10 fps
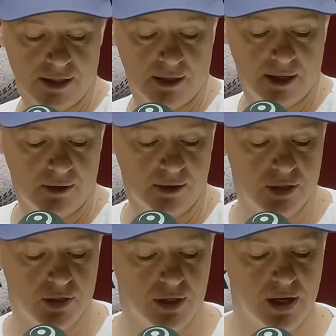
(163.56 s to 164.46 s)
lights in here in the
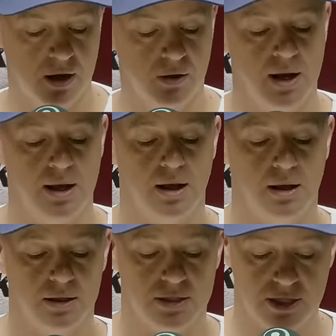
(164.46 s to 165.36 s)
studio.
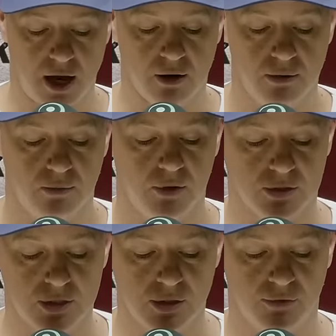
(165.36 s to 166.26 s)
So we've
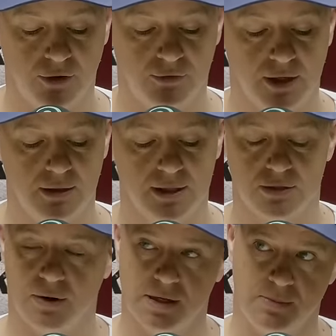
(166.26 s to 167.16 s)
got to two fifty.
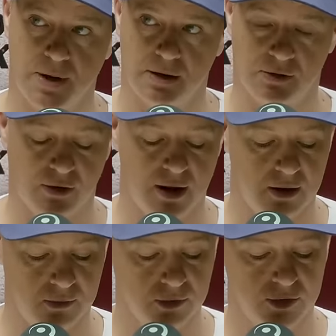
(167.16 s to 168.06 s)
Let's raise the bar to three
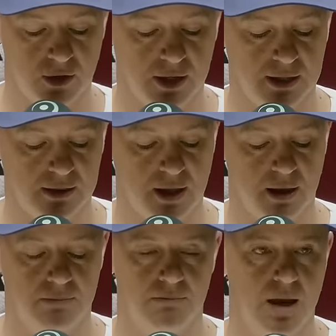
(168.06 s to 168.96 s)
hundred. We'll try and get
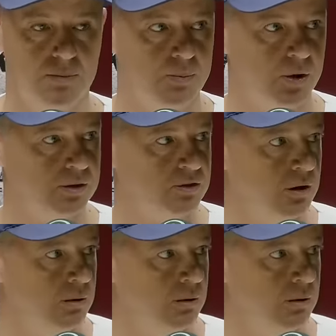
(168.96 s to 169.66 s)
there maybe by the